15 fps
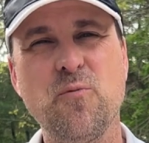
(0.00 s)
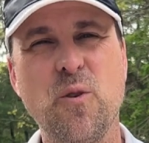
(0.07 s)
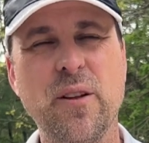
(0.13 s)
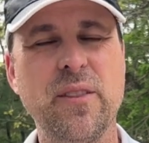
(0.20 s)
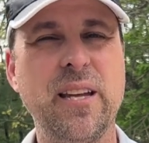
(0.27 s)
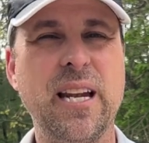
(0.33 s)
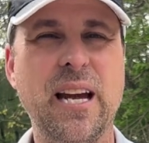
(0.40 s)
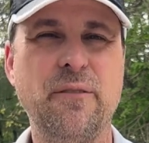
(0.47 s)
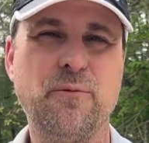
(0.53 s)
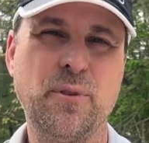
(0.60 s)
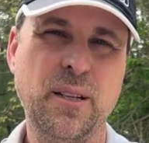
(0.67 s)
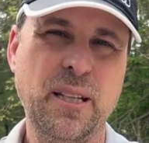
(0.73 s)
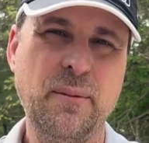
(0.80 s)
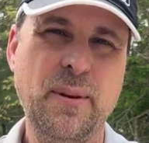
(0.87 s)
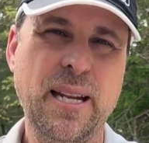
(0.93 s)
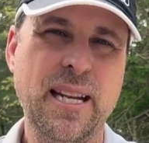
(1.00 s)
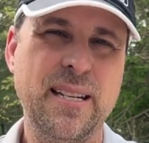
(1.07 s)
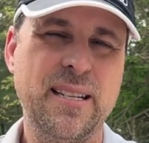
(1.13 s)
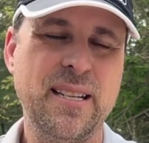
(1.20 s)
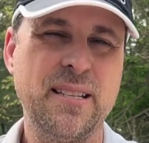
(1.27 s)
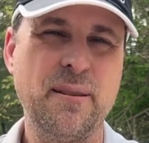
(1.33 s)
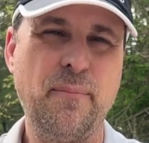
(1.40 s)
one that I've really been
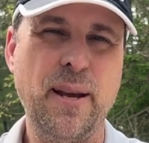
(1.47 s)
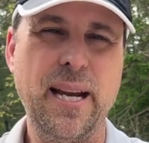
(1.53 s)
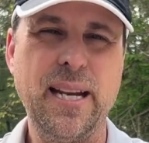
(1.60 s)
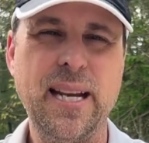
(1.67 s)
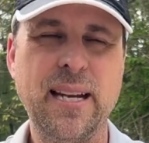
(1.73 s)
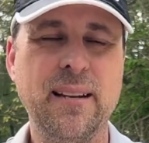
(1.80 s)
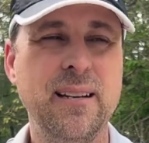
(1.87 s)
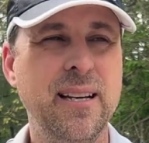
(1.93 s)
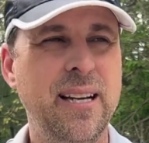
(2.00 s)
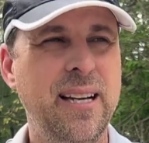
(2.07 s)
anticipating.